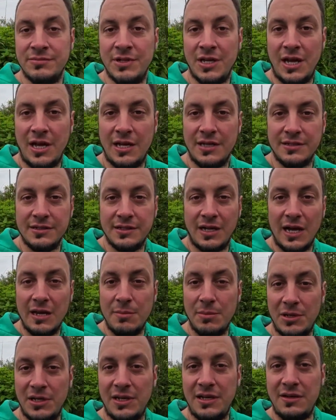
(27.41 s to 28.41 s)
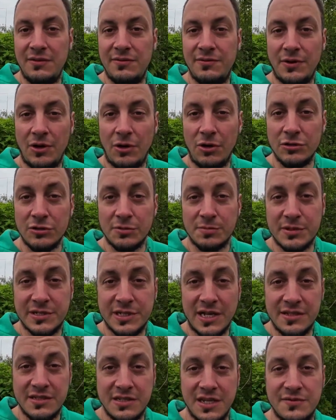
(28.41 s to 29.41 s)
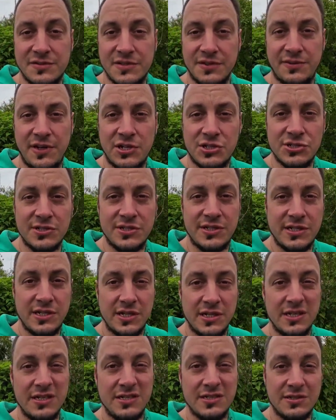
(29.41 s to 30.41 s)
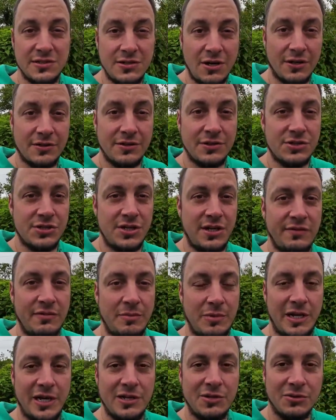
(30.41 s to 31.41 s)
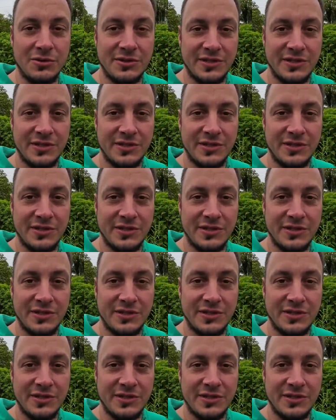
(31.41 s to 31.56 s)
And I believe 100% self-sufficiency is not achievable, I don't